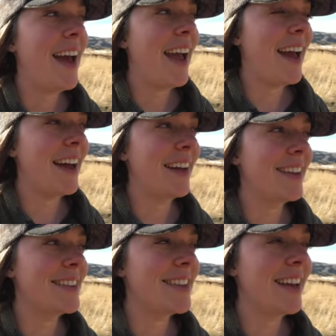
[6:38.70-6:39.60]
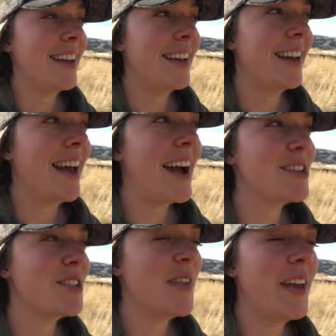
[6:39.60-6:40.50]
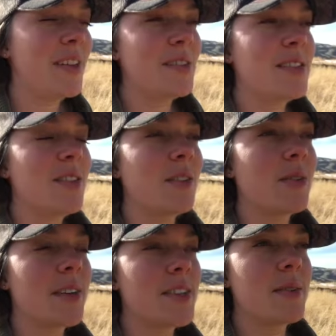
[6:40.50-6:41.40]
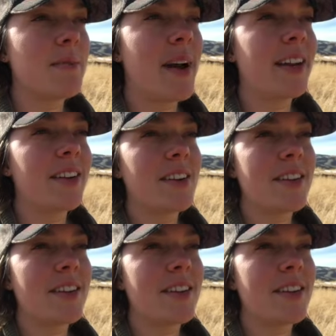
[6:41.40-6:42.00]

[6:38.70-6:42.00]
and I just felt like it was the Lord's reminder